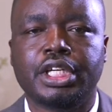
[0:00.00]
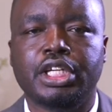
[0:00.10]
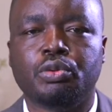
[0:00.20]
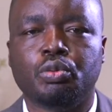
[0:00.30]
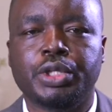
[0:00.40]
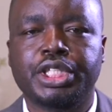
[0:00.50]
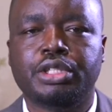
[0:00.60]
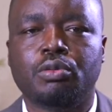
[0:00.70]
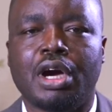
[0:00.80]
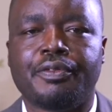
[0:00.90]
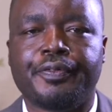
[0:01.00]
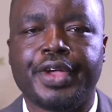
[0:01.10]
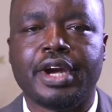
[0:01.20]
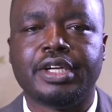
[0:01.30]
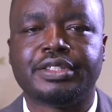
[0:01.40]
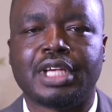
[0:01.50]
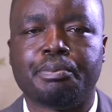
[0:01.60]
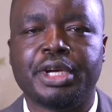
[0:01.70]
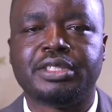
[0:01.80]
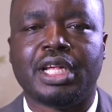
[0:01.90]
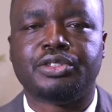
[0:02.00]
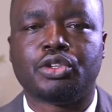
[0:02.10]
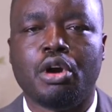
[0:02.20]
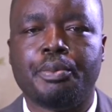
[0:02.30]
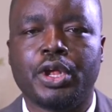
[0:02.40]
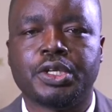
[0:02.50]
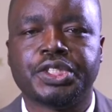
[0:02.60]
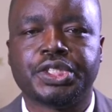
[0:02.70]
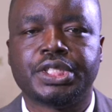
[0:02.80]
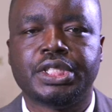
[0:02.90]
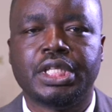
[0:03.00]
in which were fiery serpents and scorpions,